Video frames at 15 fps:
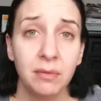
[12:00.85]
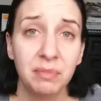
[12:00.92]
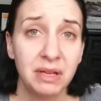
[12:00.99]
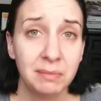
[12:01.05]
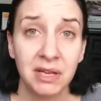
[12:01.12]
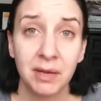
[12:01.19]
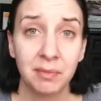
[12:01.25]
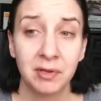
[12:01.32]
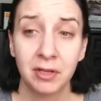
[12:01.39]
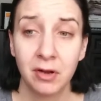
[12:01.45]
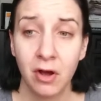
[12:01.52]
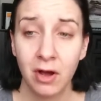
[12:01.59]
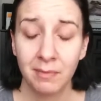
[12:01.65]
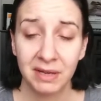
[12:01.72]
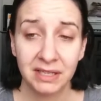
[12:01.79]
don't beat me up in the
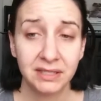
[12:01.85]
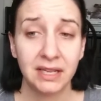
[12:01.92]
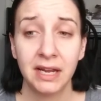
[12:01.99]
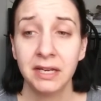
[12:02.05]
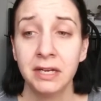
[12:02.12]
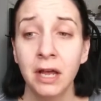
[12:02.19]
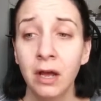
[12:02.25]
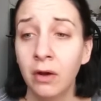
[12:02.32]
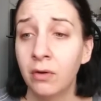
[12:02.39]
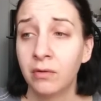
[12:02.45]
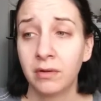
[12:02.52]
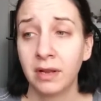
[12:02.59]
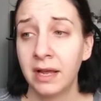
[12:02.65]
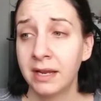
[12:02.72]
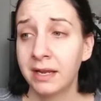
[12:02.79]
comments. I
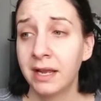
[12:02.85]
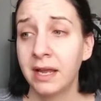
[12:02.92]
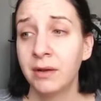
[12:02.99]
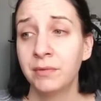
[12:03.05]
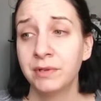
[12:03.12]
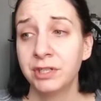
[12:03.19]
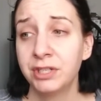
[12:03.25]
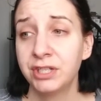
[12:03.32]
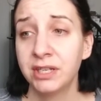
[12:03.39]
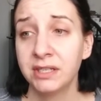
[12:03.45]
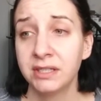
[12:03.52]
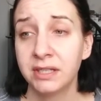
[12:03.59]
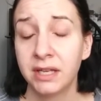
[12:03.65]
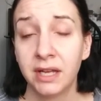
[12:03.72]
know, like, it was a